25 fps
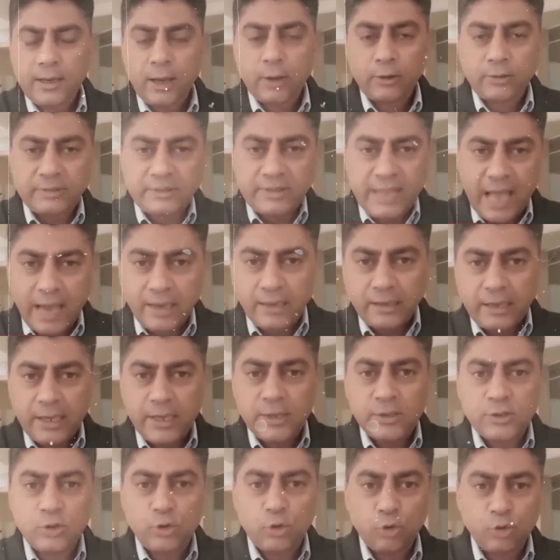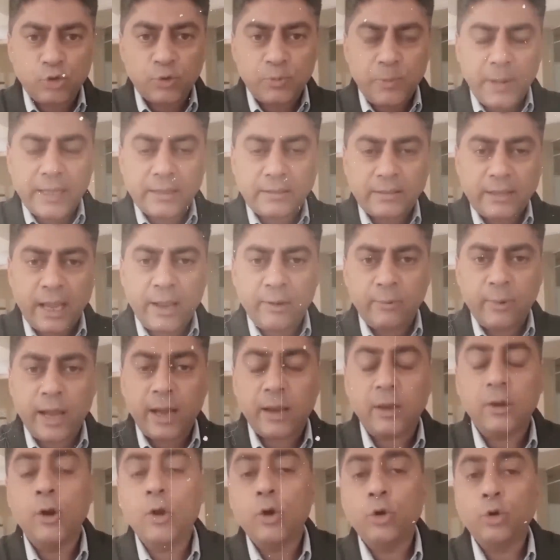Now that is used by
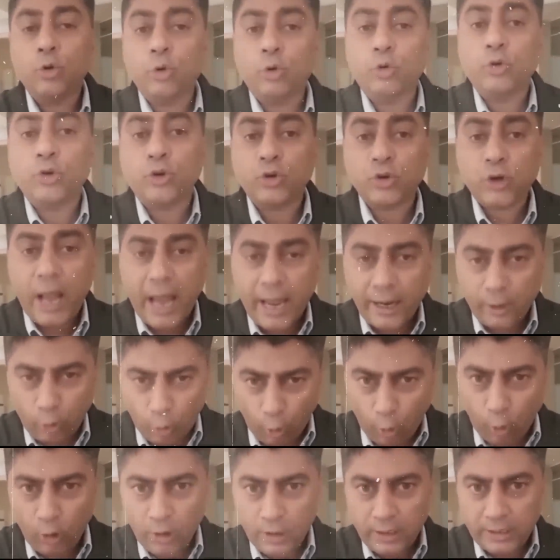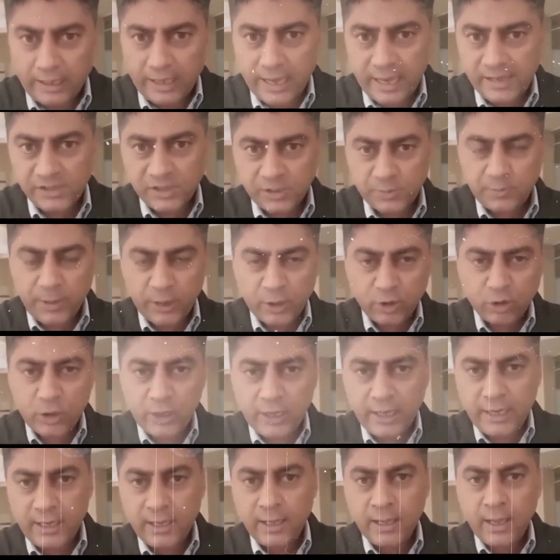Taiwan to track all guests,
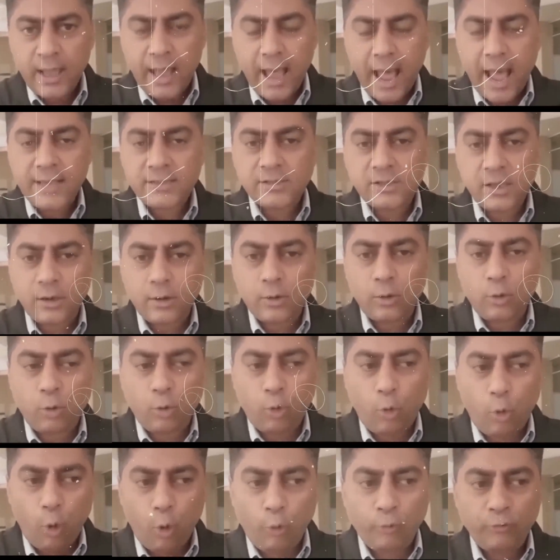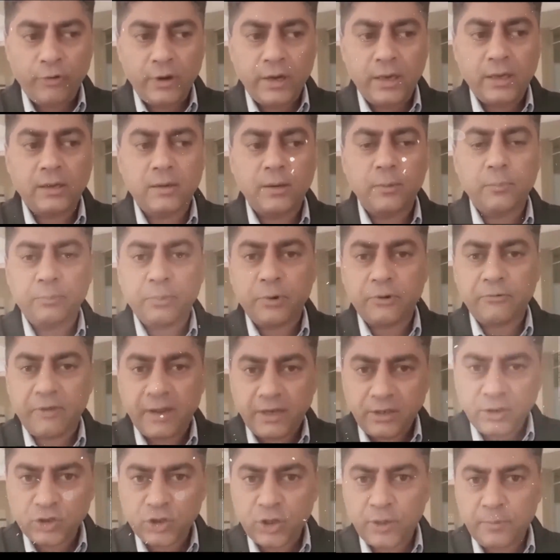especially as a COVID
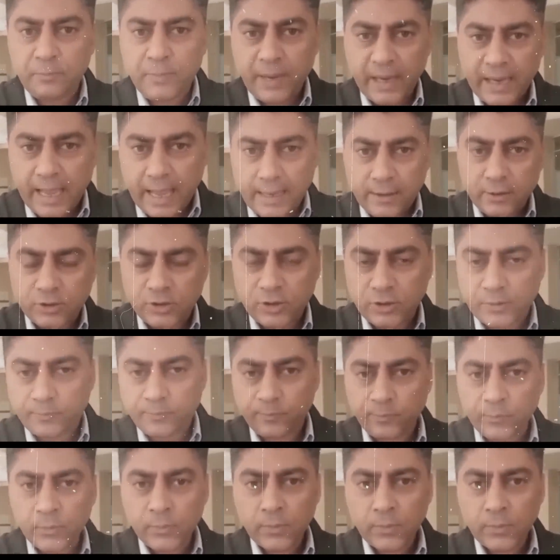prevention mechanism.